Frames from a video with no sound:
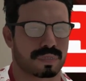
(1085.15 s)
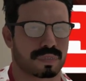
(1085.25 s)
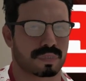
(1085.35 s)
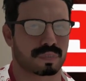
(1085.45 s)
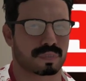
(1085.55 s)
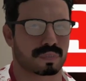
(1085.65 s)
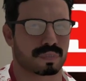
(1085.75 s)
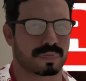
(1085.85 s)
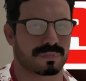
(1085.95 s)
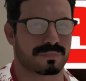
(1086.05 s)
And the last
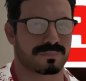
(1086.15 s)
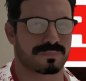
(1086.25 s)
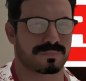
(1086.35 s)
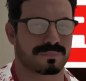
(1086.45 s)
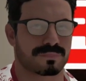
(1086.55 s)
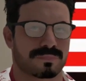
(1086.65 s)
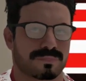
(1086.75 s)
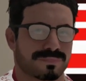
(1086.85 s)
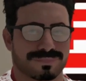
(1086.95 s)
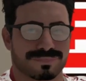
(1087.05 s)
thing I need is some
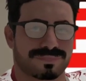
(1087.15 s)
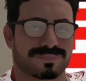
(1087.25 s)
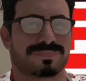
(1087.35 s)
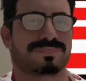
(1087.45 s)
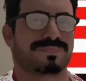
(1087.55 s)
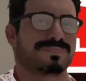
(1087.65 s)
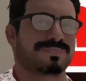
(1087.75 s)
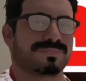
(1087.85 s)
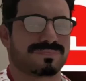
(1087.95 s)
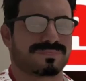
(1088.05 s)
scumbag like Lincoln
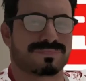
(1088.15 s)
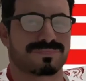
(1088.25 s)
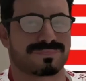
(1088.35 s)
Loud